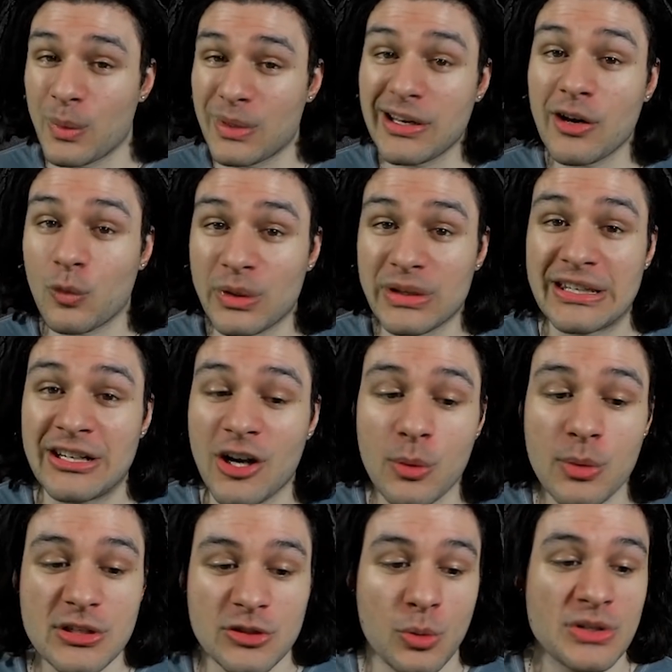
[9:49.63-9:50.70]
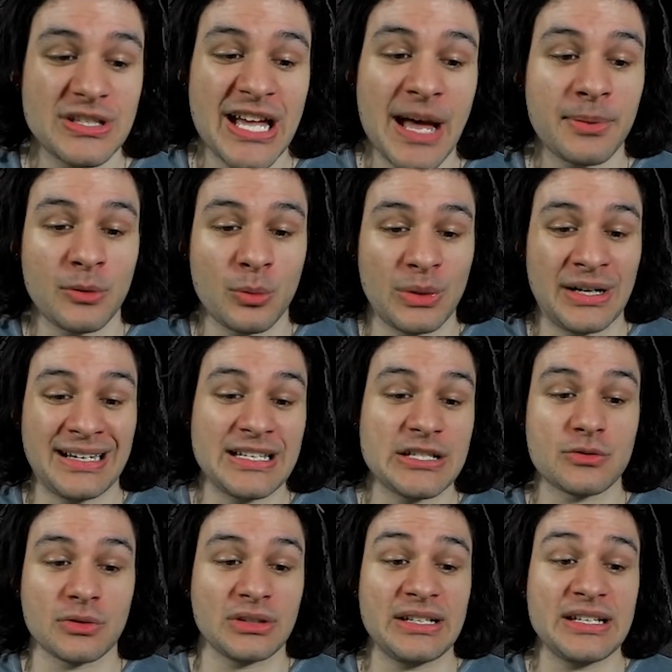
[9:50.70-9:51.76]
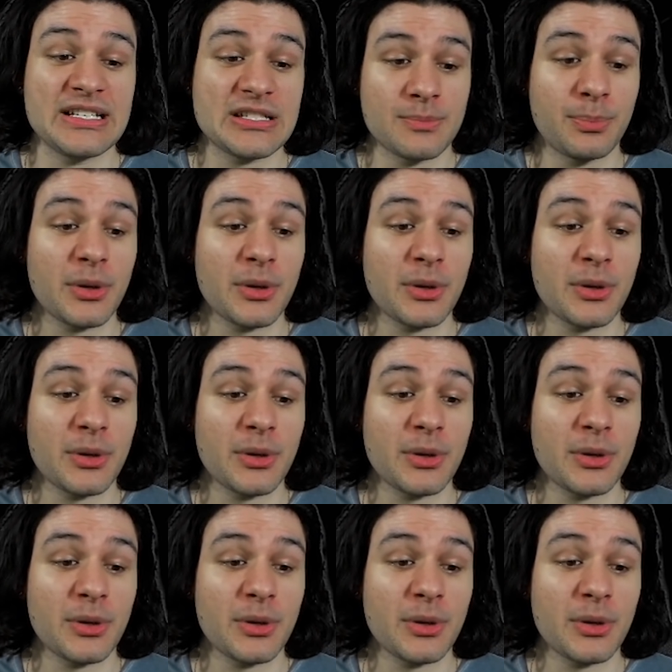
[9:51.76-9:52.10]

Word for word: we don't really know what's going to happen when it is released.